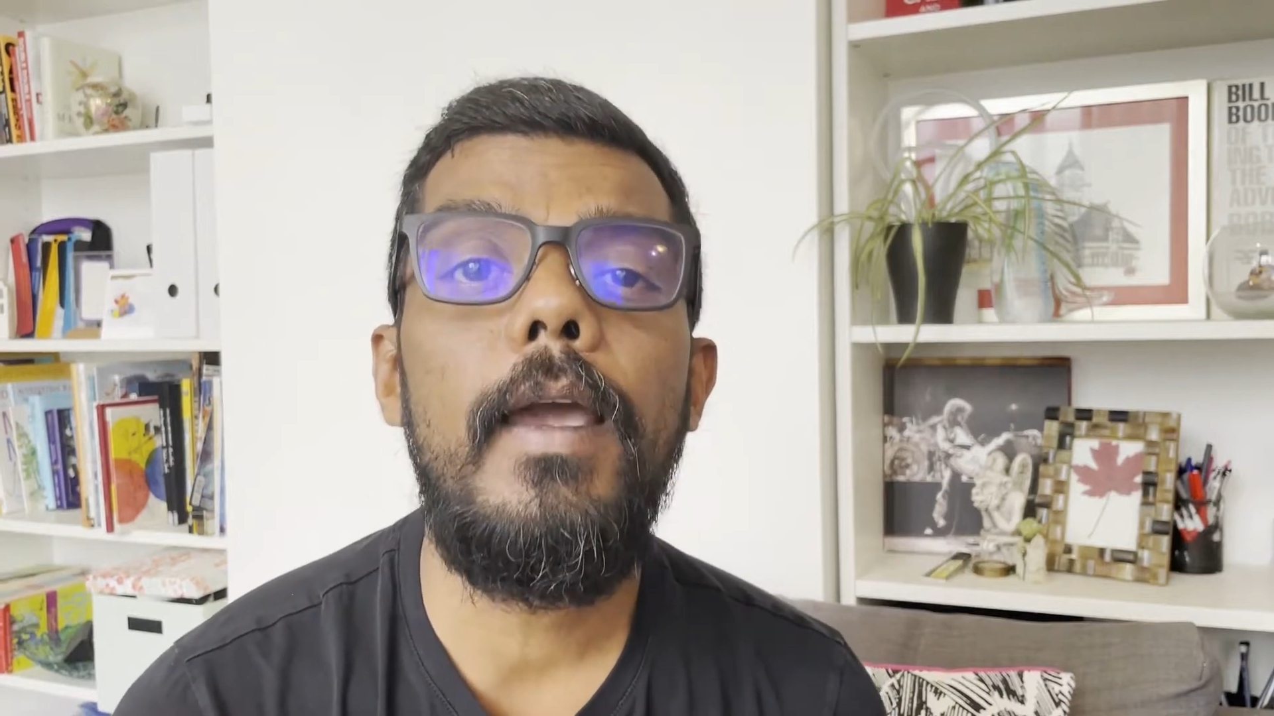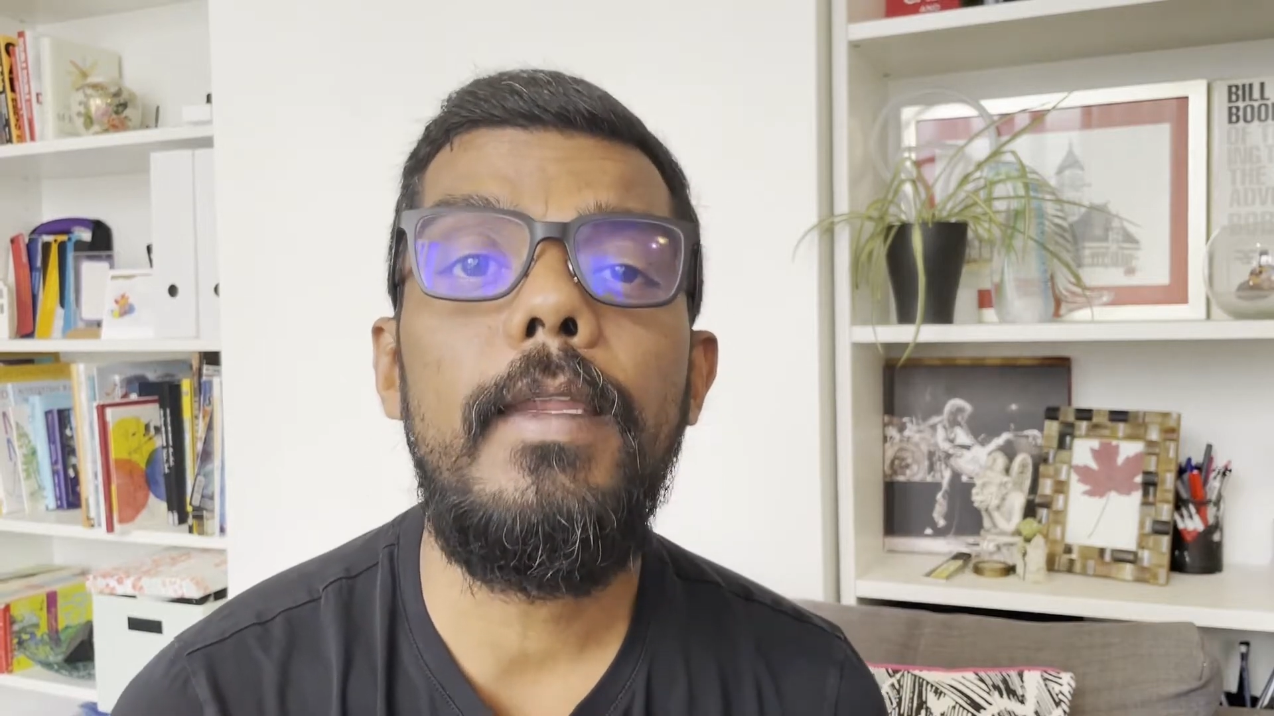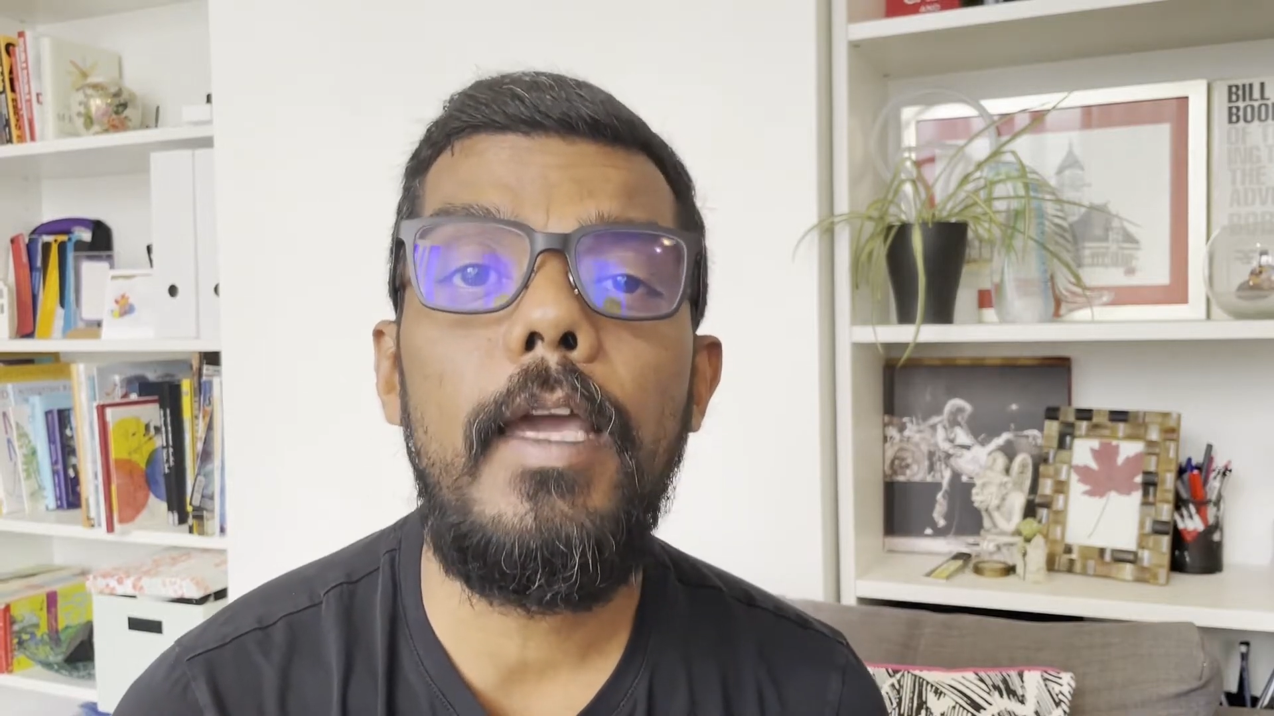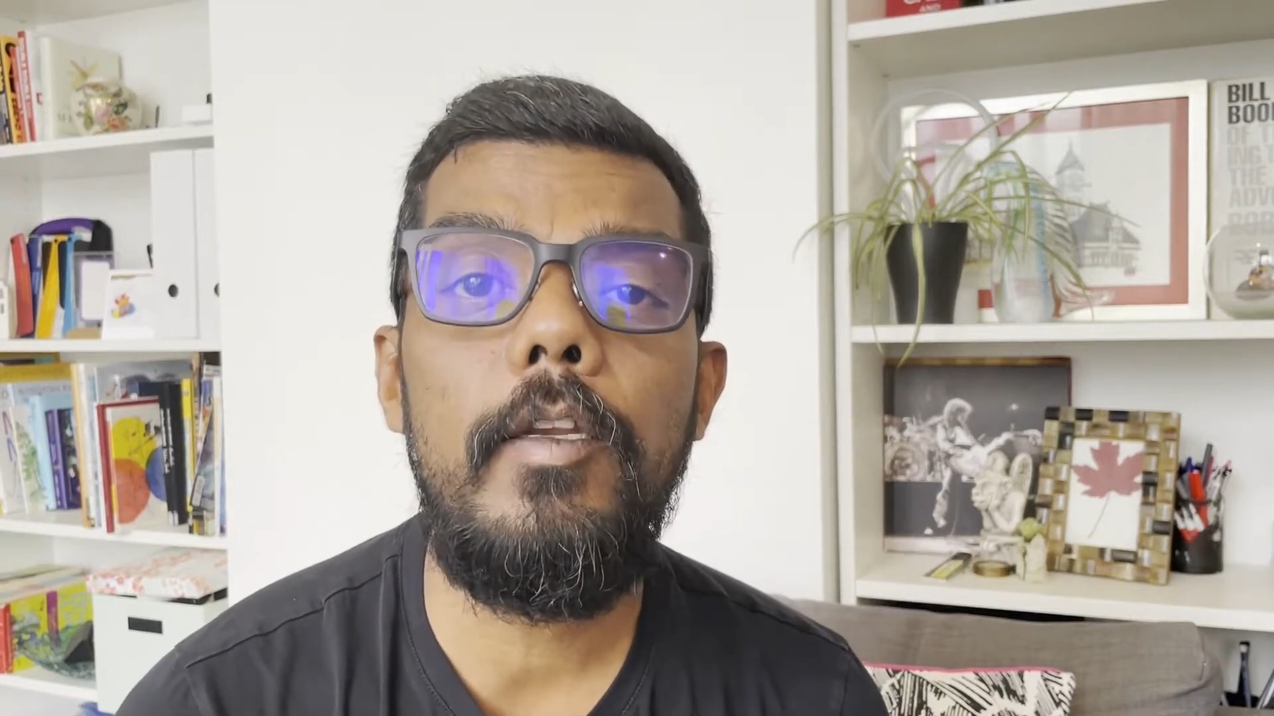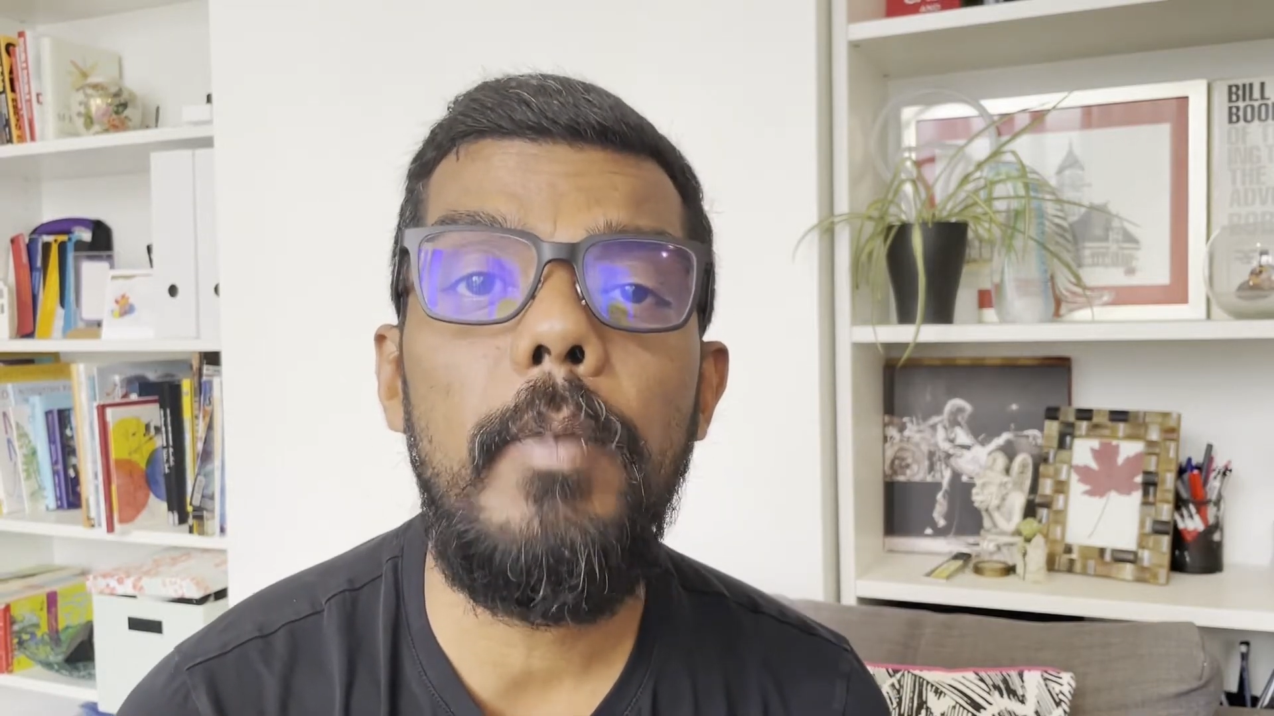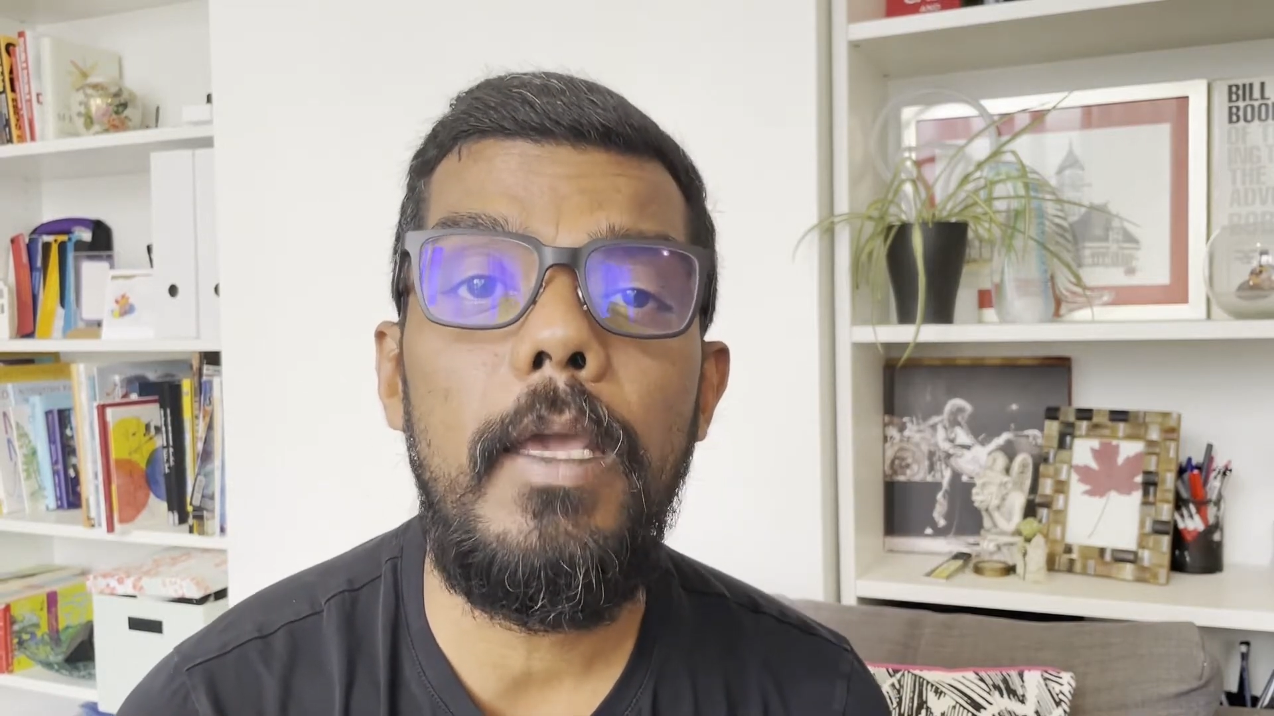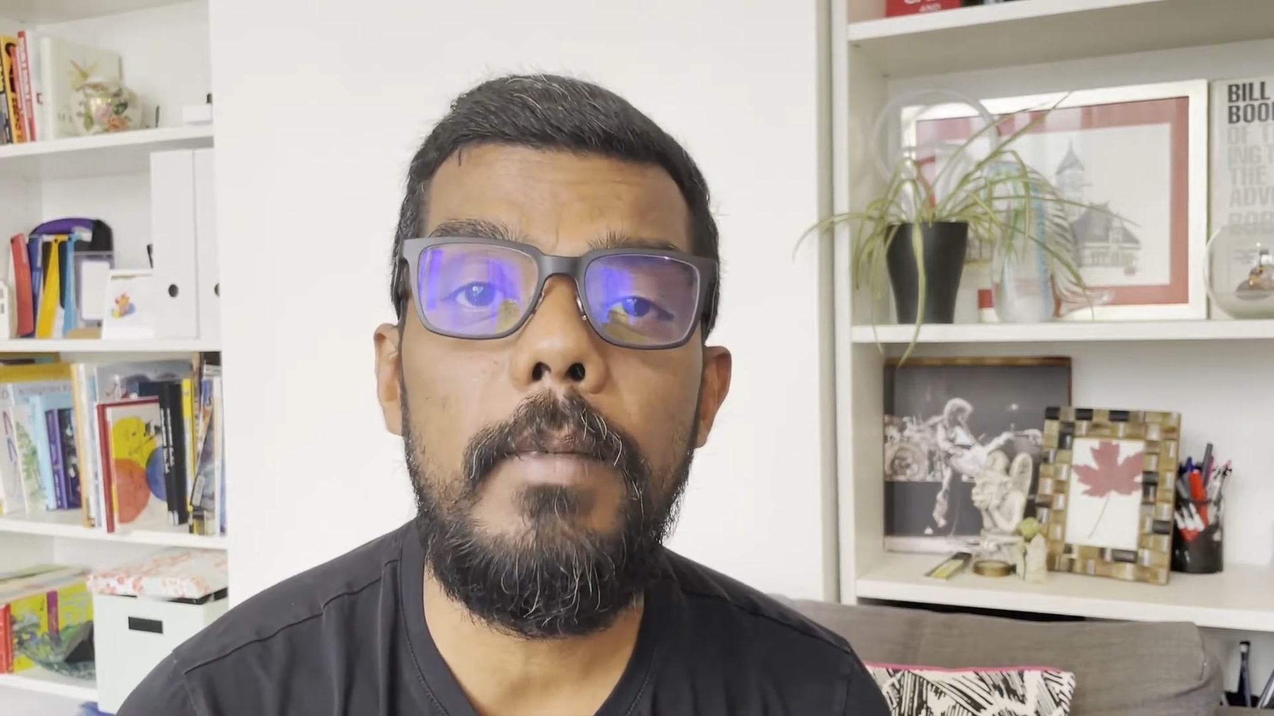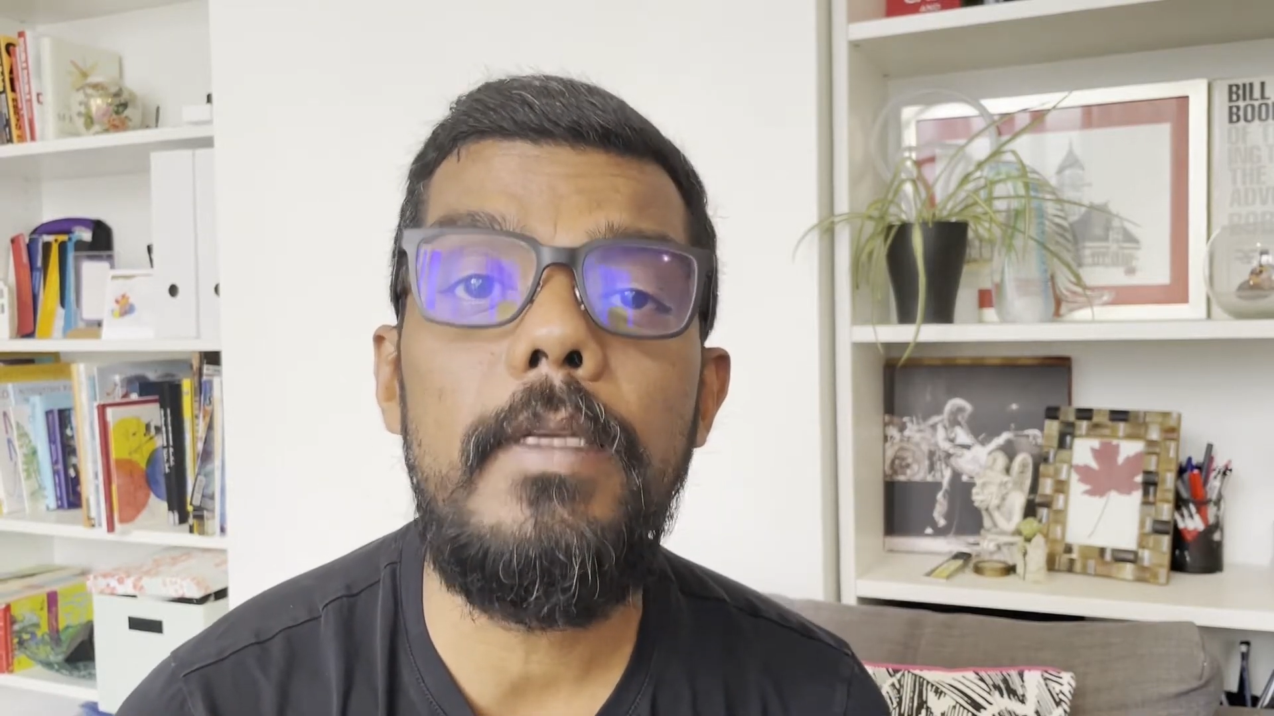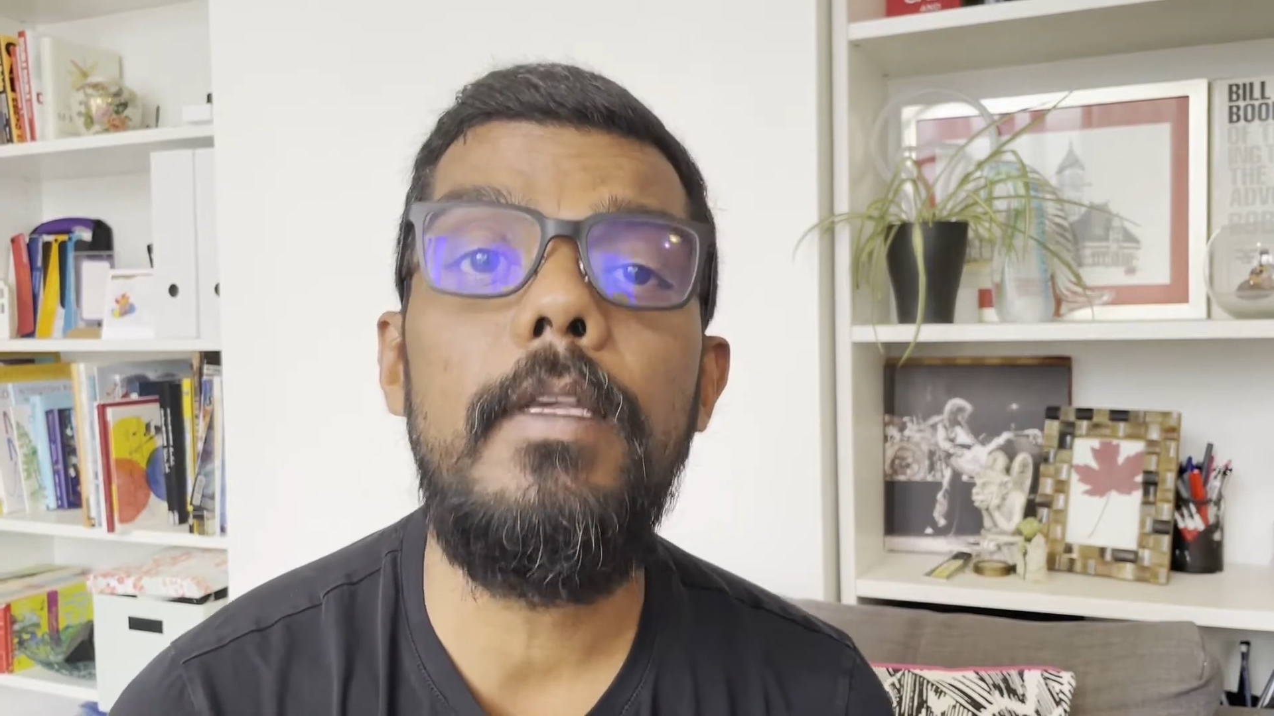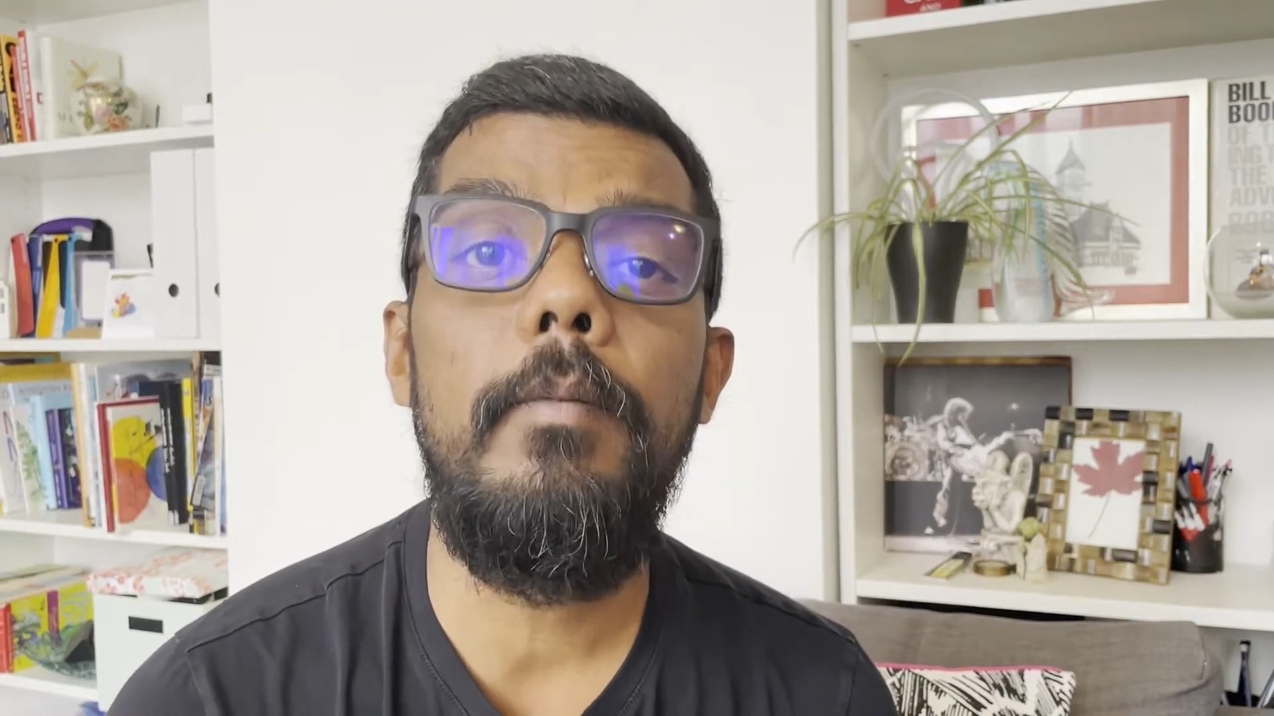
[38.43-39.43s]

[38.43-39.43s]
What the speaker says: and get payment